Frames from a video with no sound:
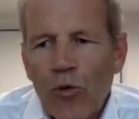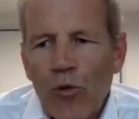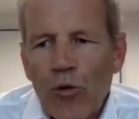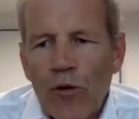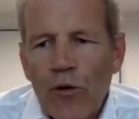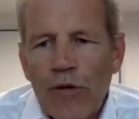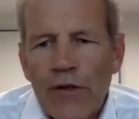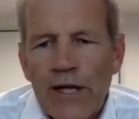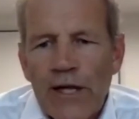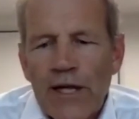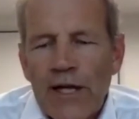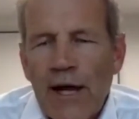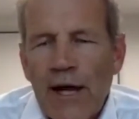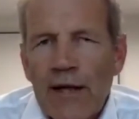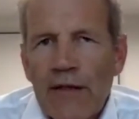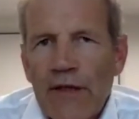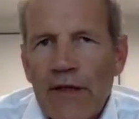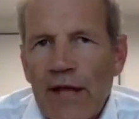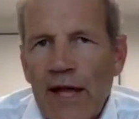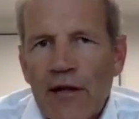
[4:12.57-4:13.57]
or
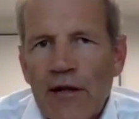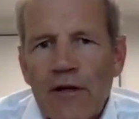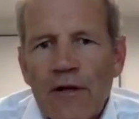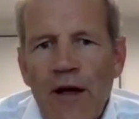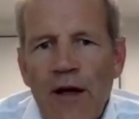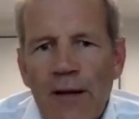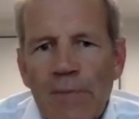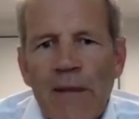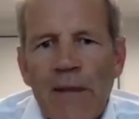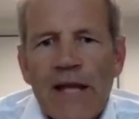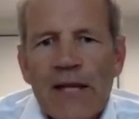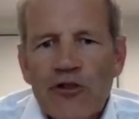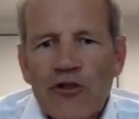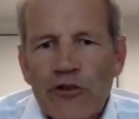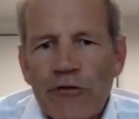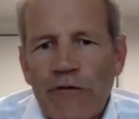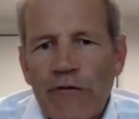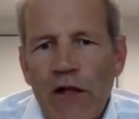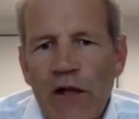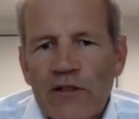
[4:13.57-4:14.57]
the underlying
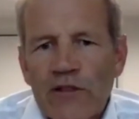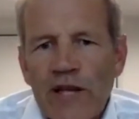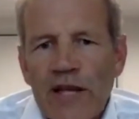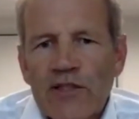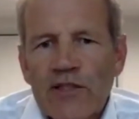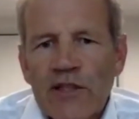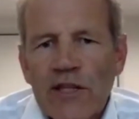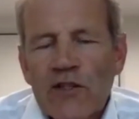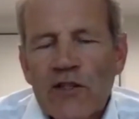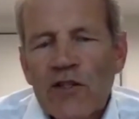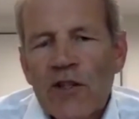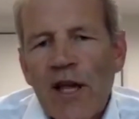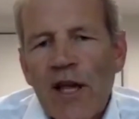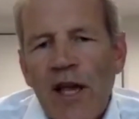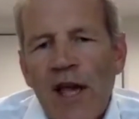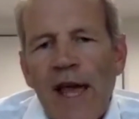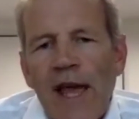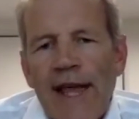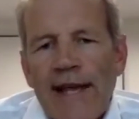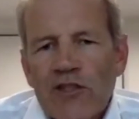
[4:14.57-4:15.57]
manager of those assets
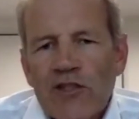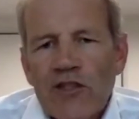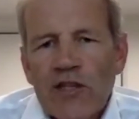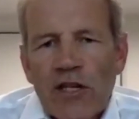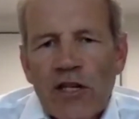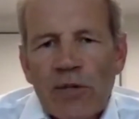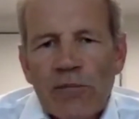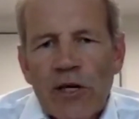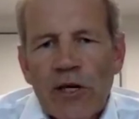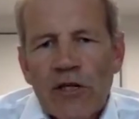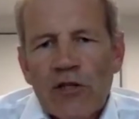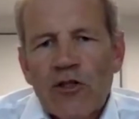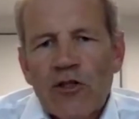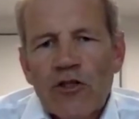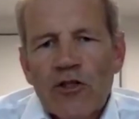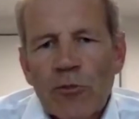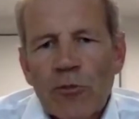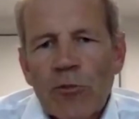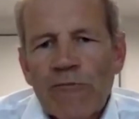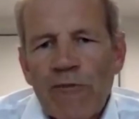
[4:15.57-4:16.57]
has to commit
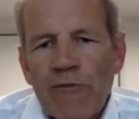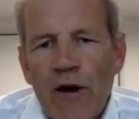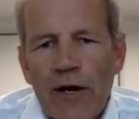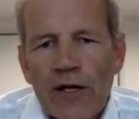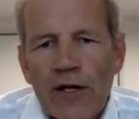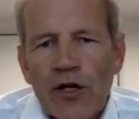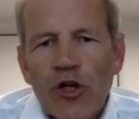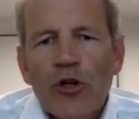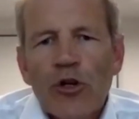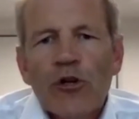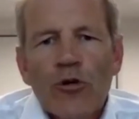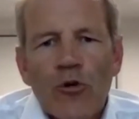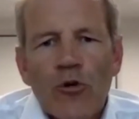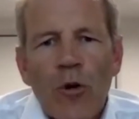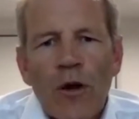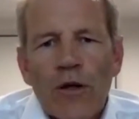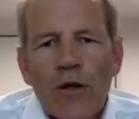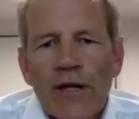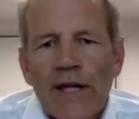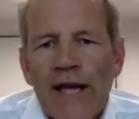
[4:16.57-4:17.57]
to providing good
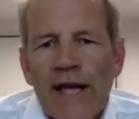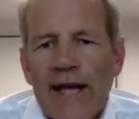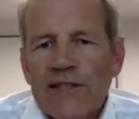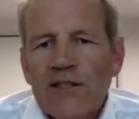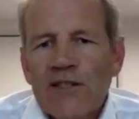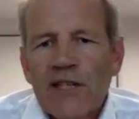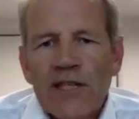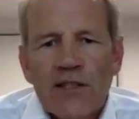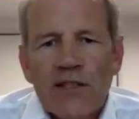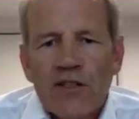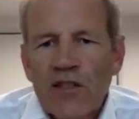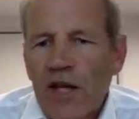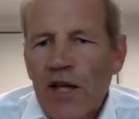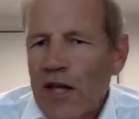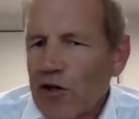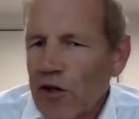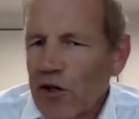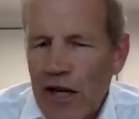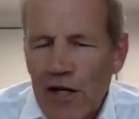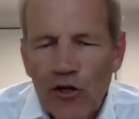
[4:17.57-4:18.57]
quality assets
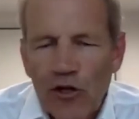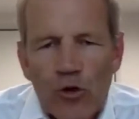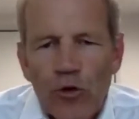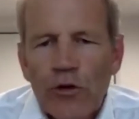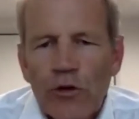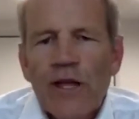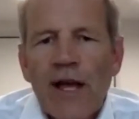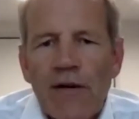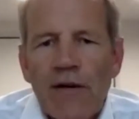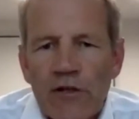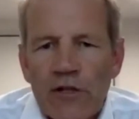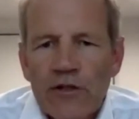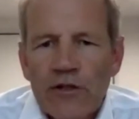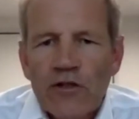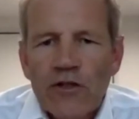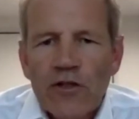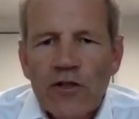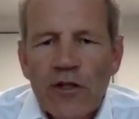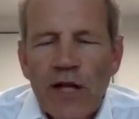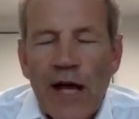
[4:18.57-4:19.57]
and good
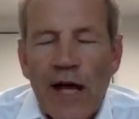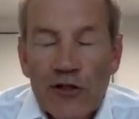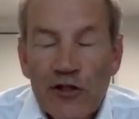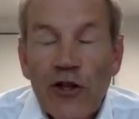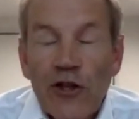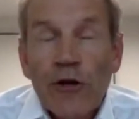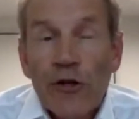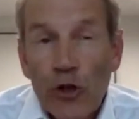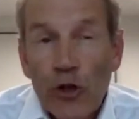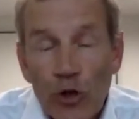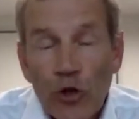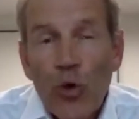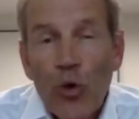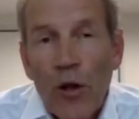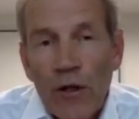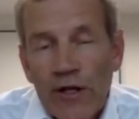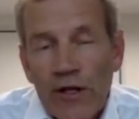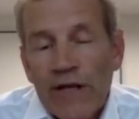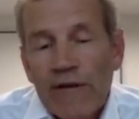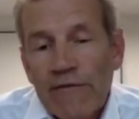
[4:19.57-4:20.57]
governance, good
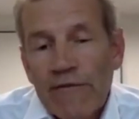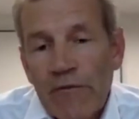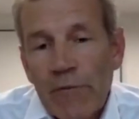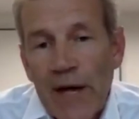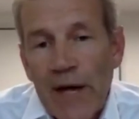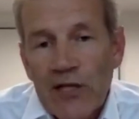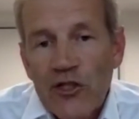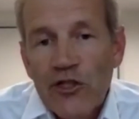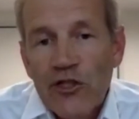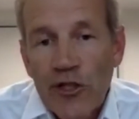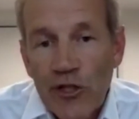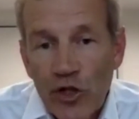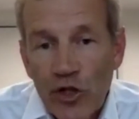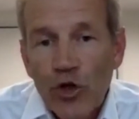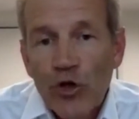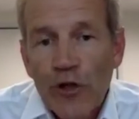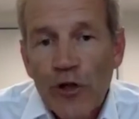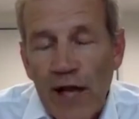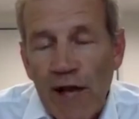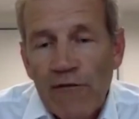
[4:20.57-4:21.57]
quality information
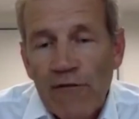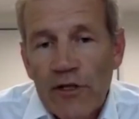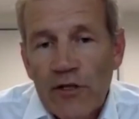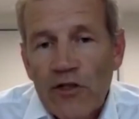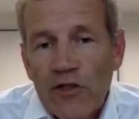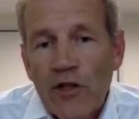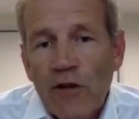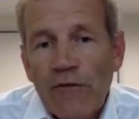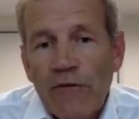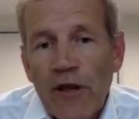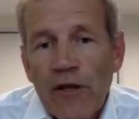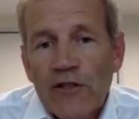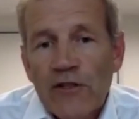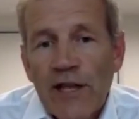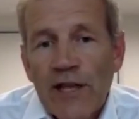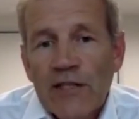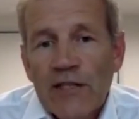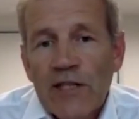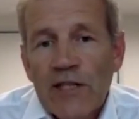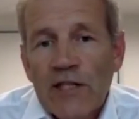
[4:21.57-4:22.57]
and good governance of
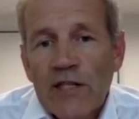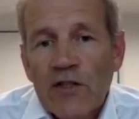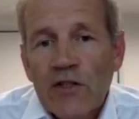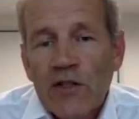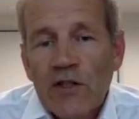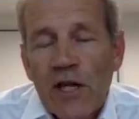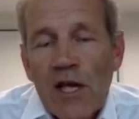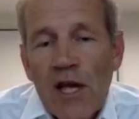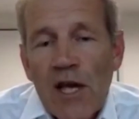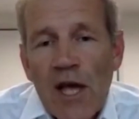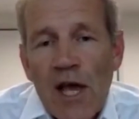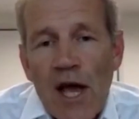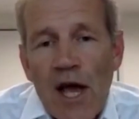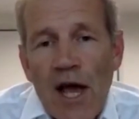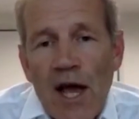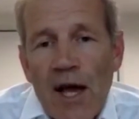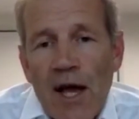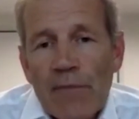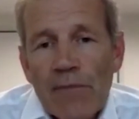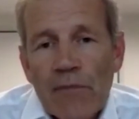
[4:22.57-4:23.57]
those assets,
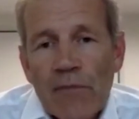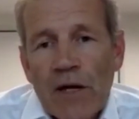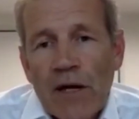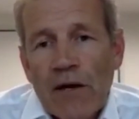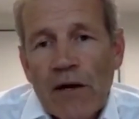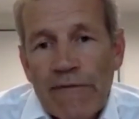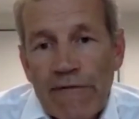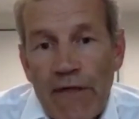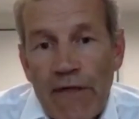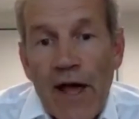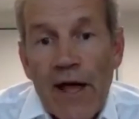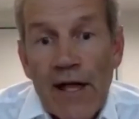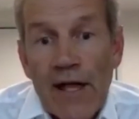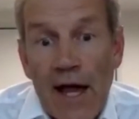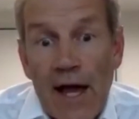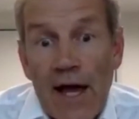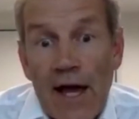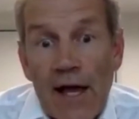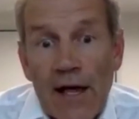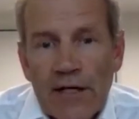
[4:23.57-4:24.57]
if
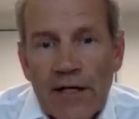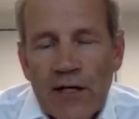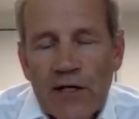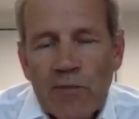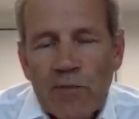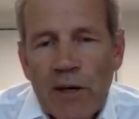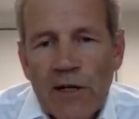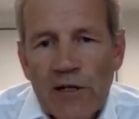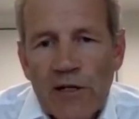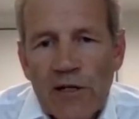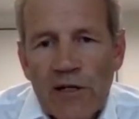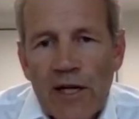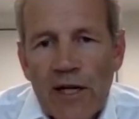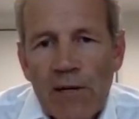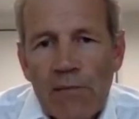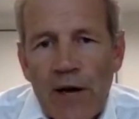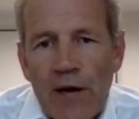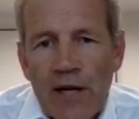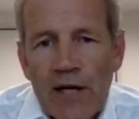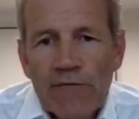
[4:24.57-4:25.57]
they are expecting to
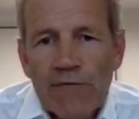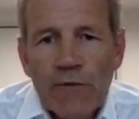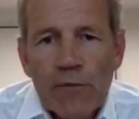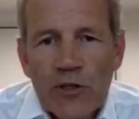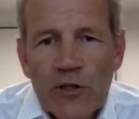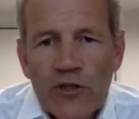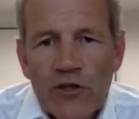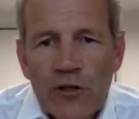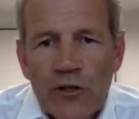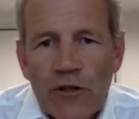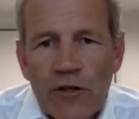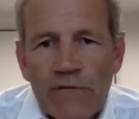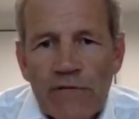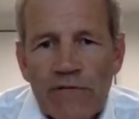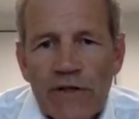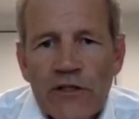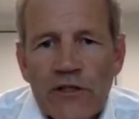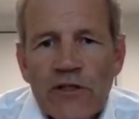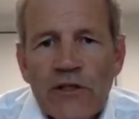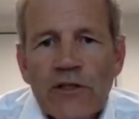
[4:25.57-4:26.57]
get money from external
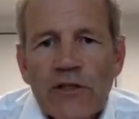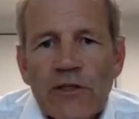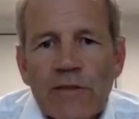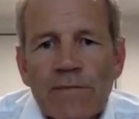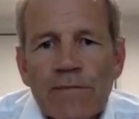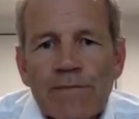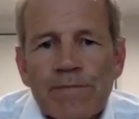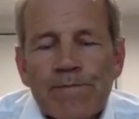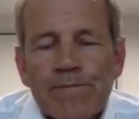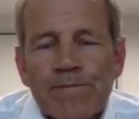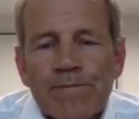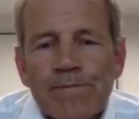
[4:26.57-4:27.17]
investors.